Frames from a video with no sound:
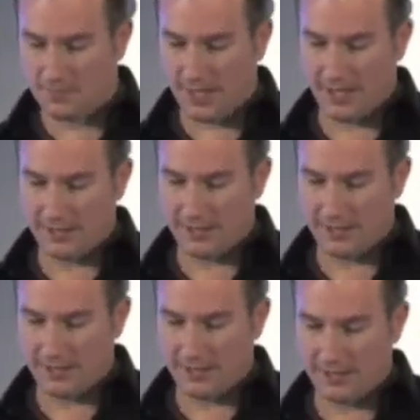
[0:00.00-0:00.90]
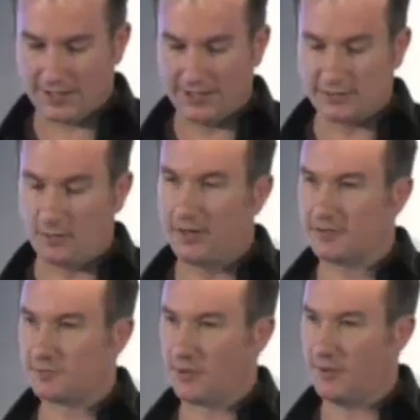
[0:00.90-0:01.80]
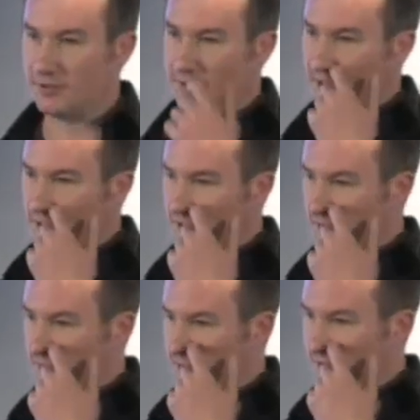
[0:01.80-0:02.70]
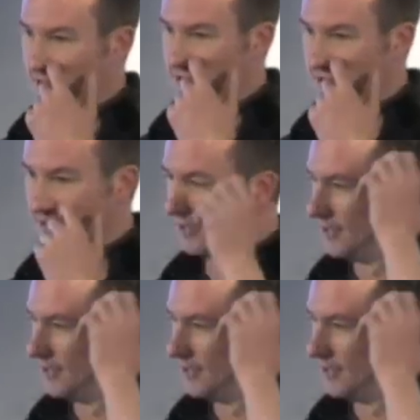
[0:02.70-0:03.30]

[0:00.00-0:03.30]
and so actually this brings us pretty much to the end of the session.